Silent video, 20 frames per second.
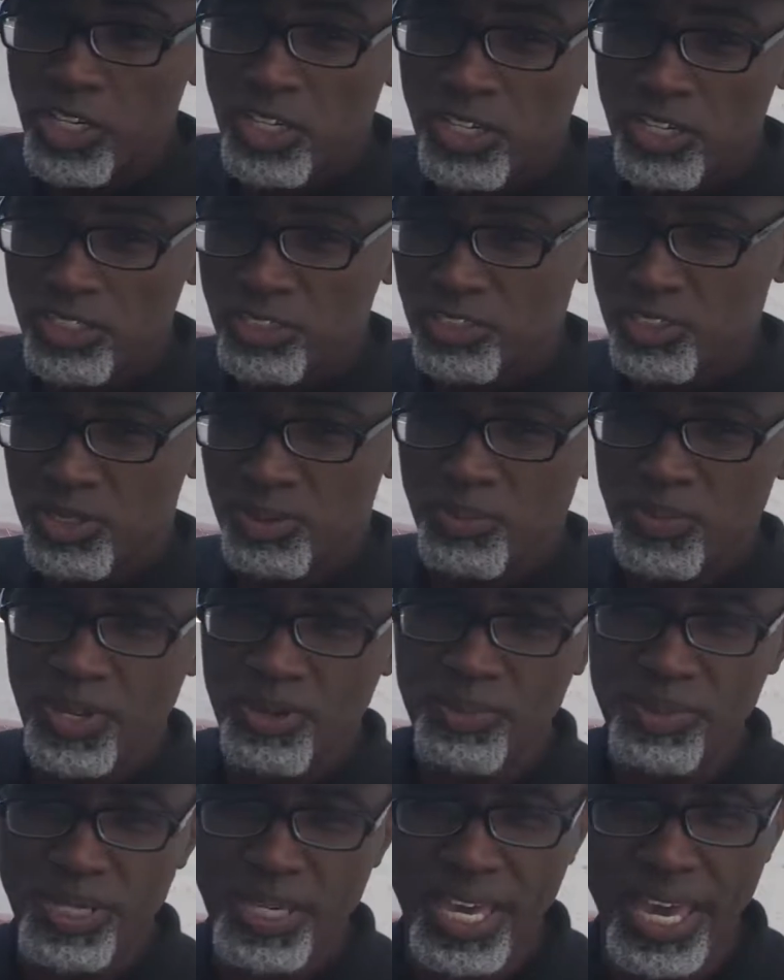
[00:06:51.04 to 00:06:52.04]
here to
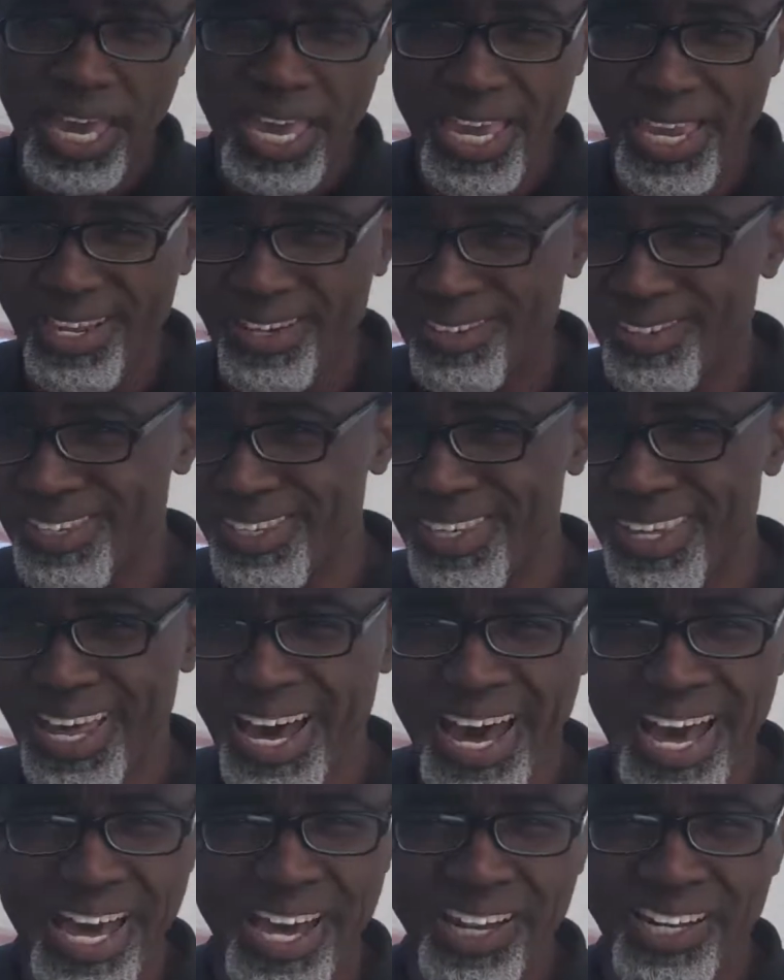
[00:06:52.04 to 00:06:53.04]
maybe 8,
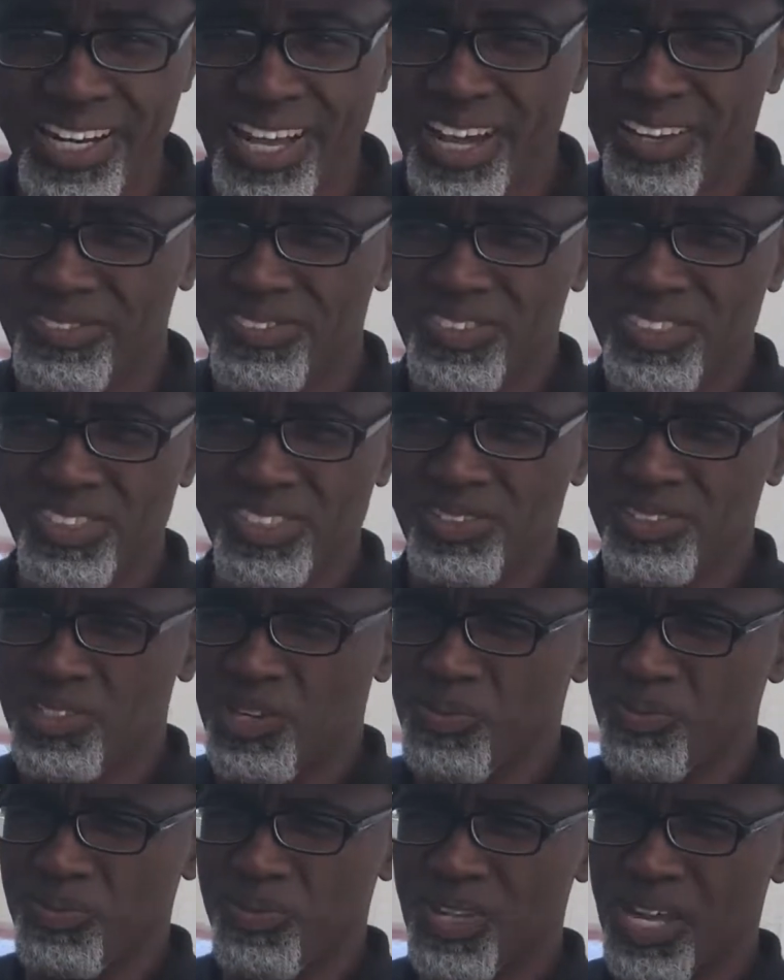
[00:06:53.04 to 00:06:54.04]
9. I've seen
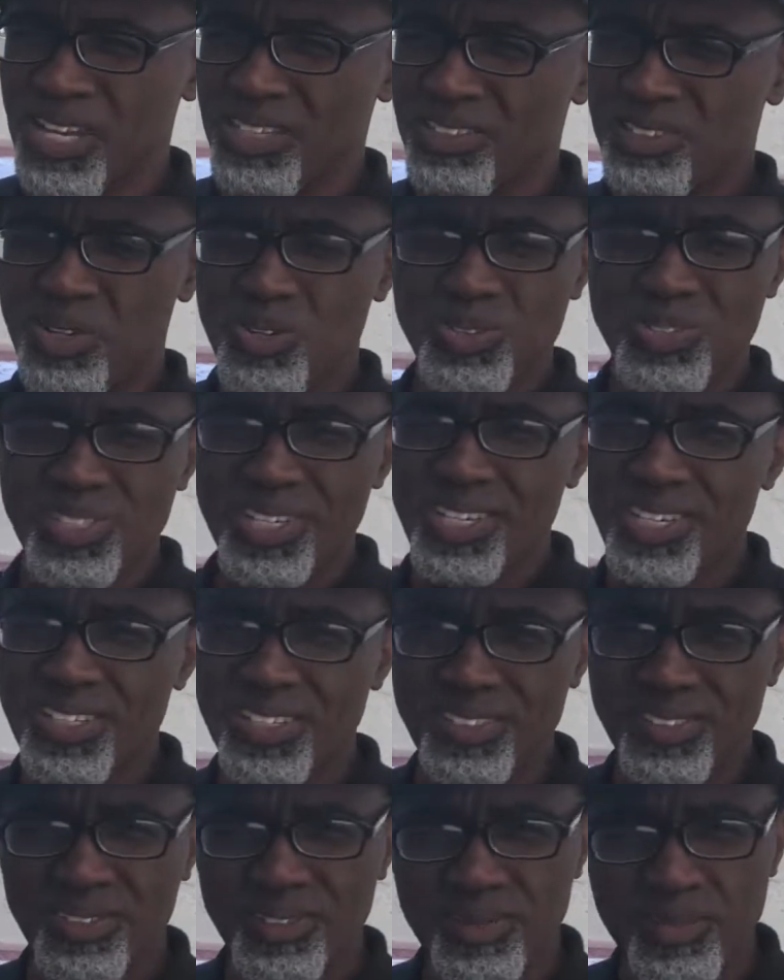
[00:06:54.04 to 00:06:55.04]
something like
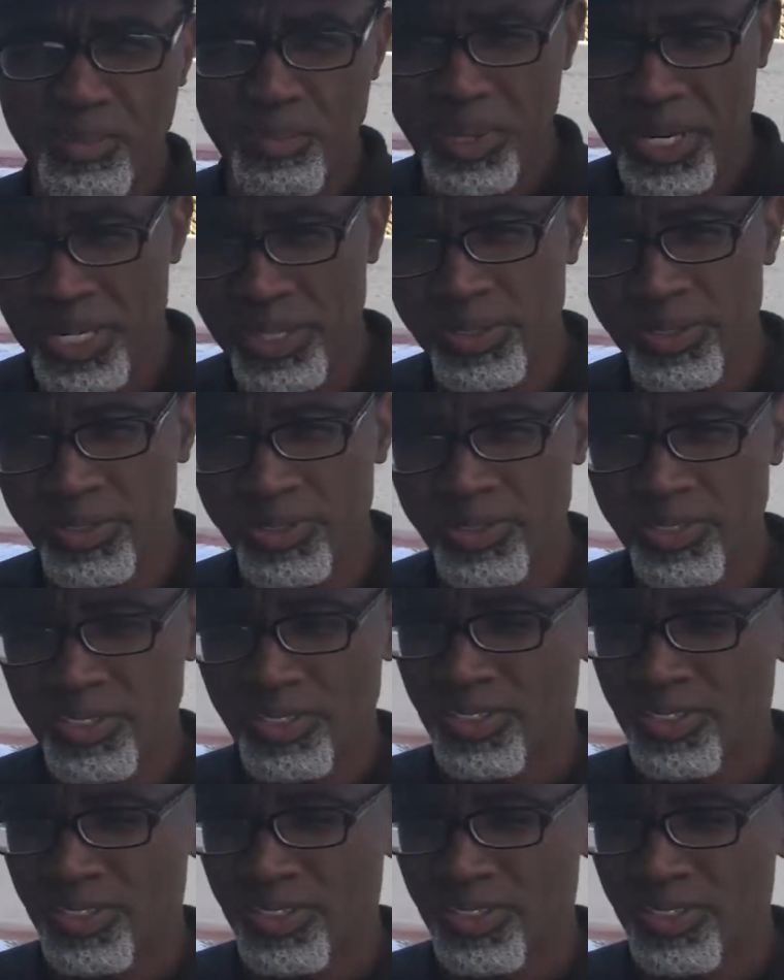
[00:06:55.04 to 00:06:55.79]
13 mils.